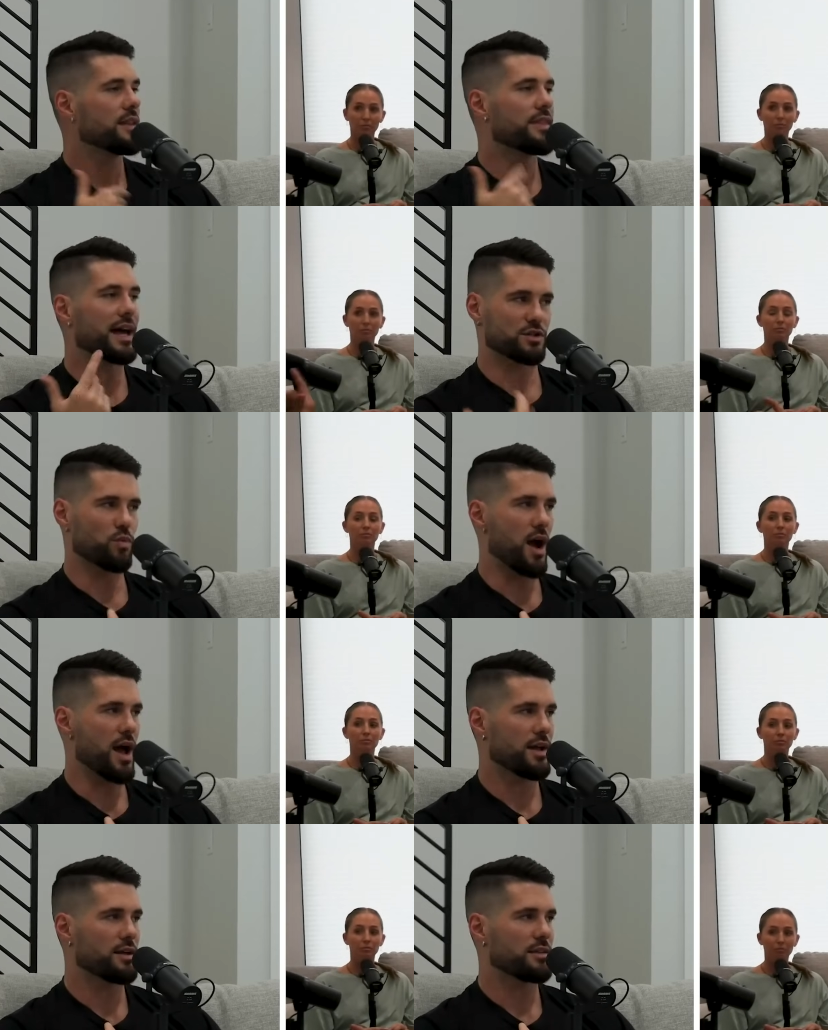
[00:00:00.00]
Speaker 1: That's
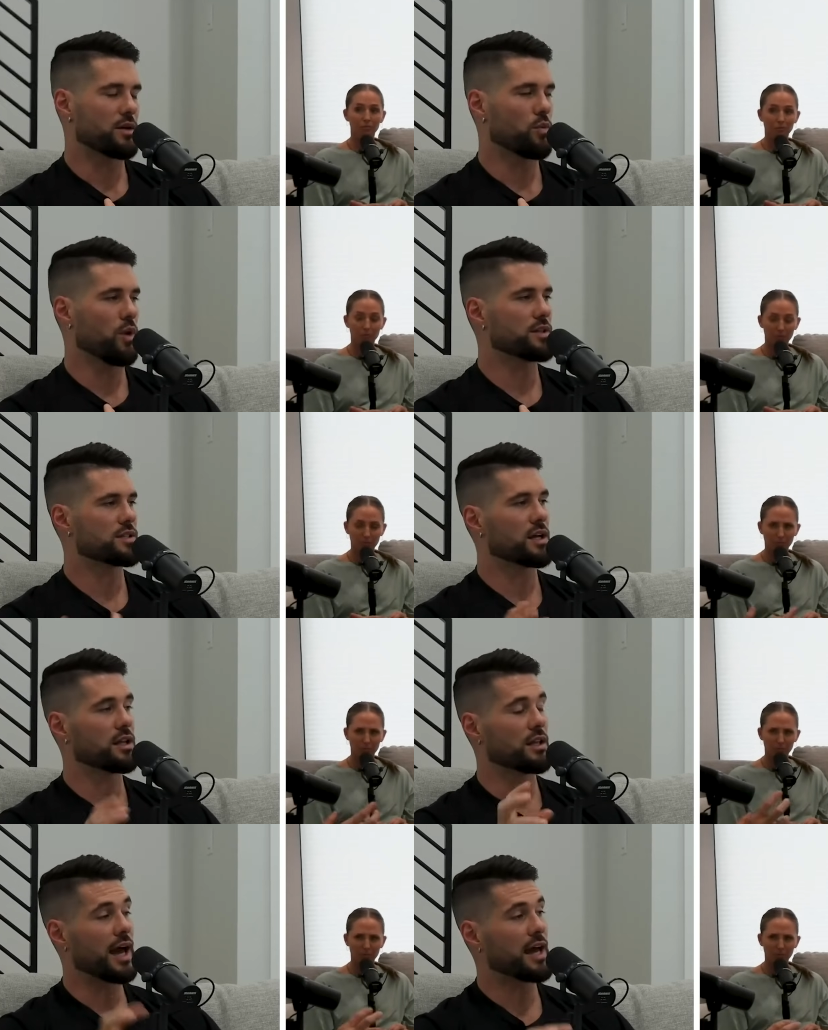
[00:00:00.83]
why they want mm. to
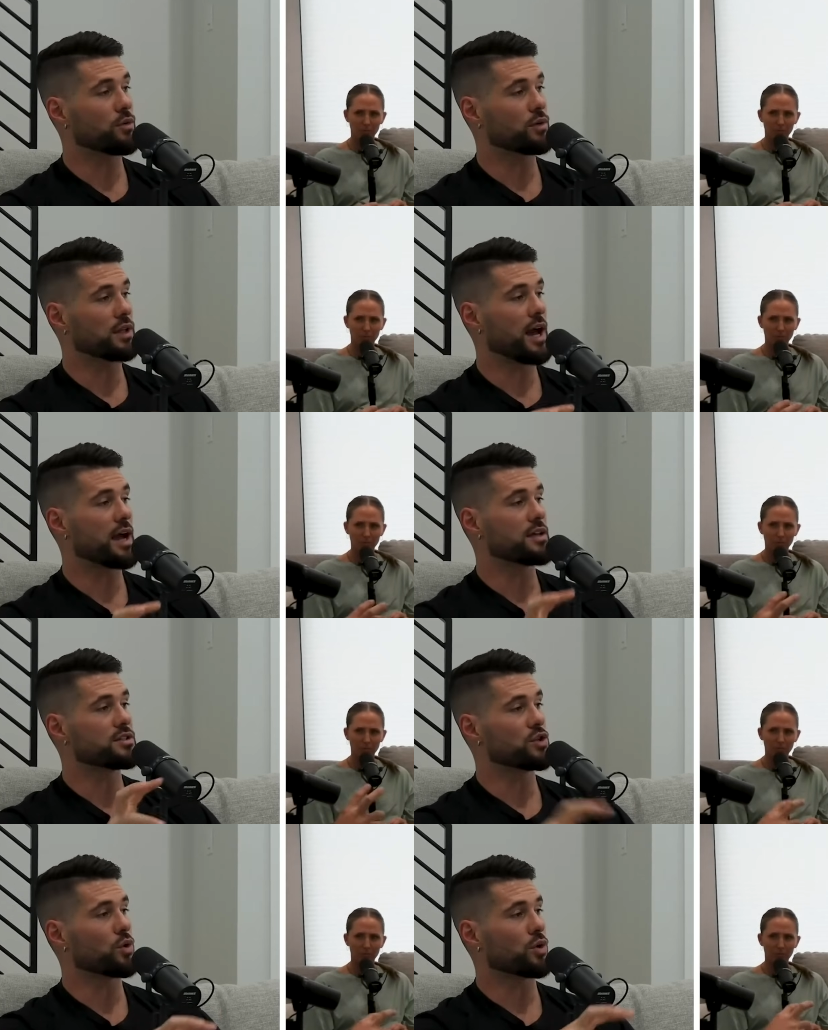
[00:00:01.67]

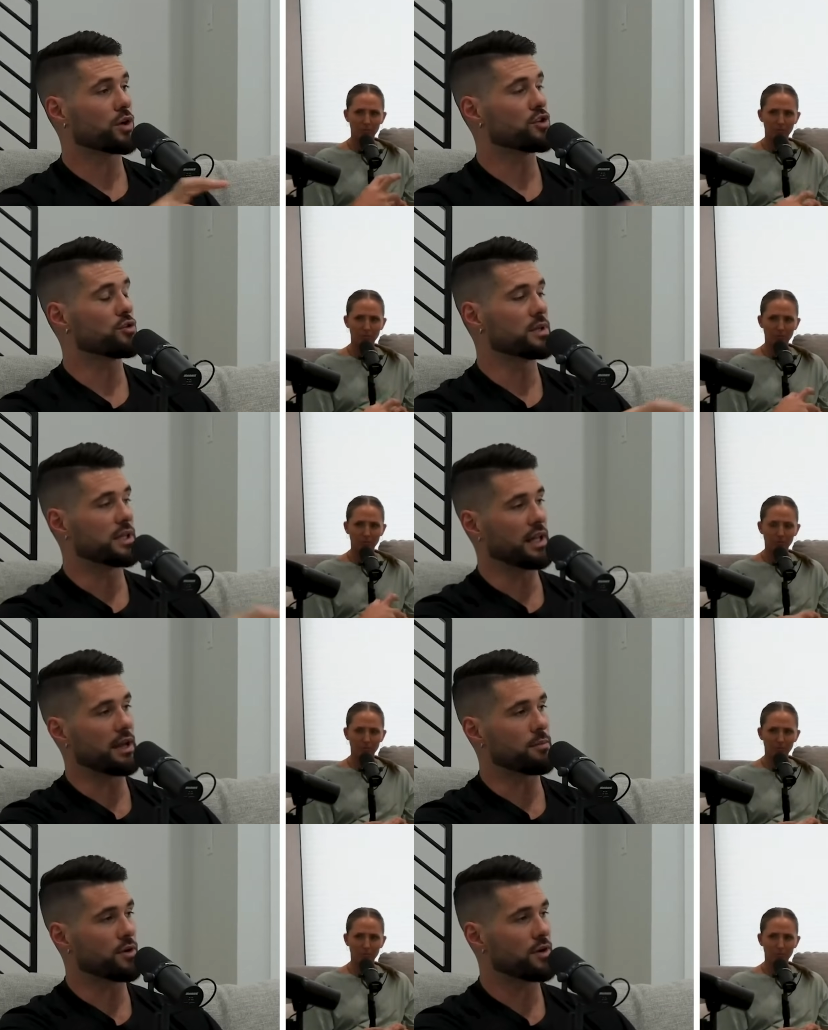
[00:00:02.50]
collateralize your human
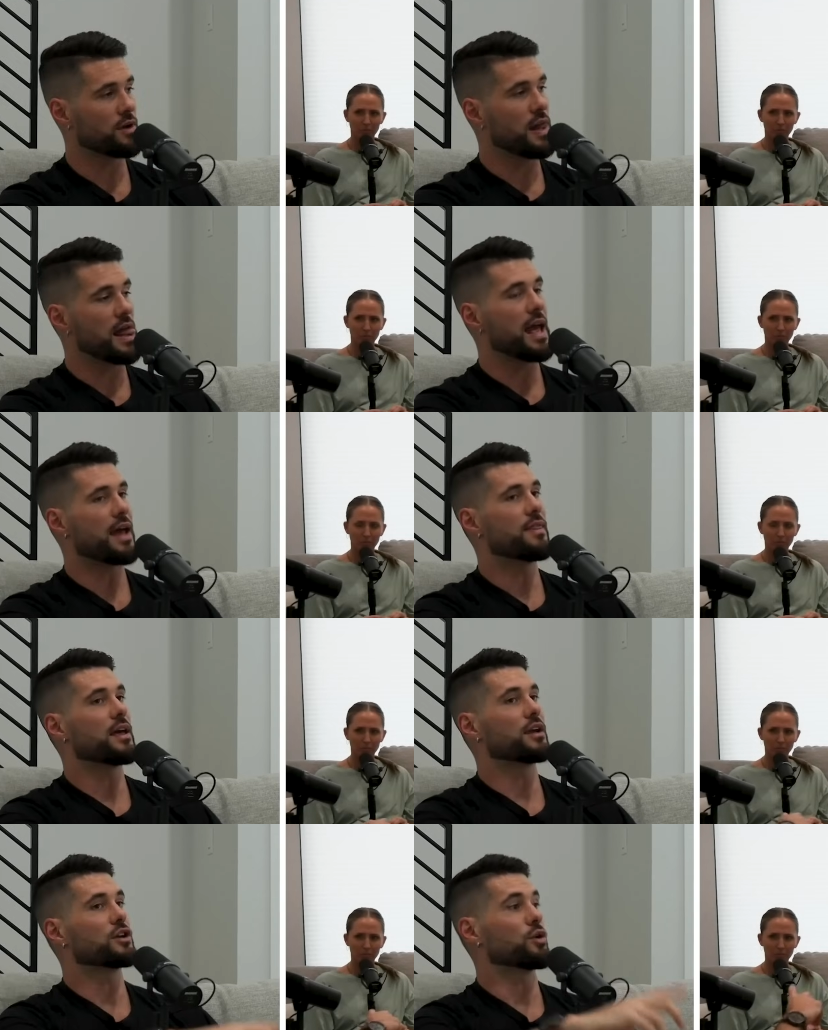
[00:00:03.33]
labor
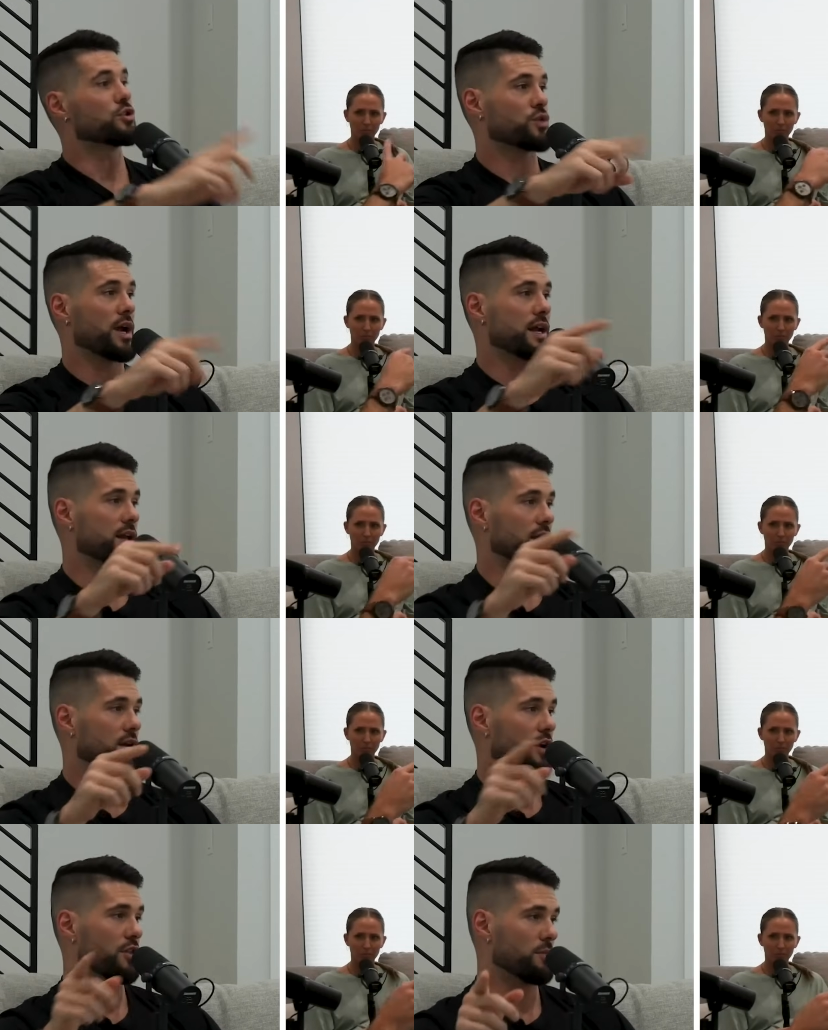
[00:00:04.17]
and then go trade
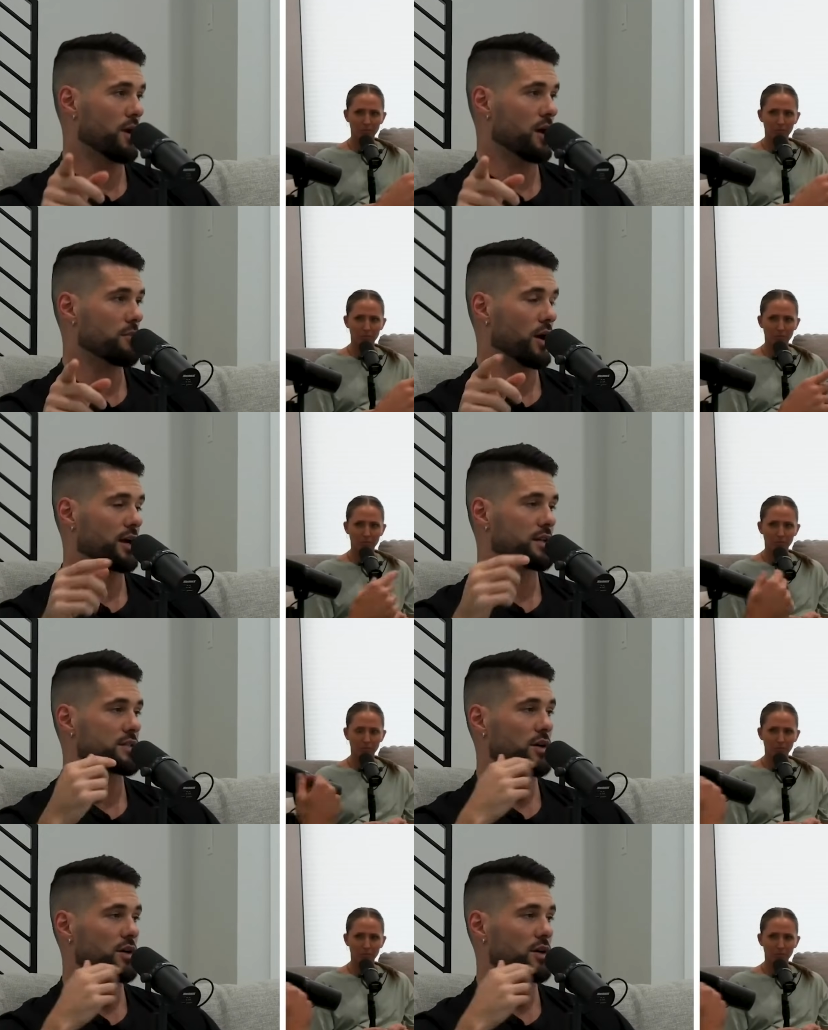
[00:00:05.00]
it on the bond market.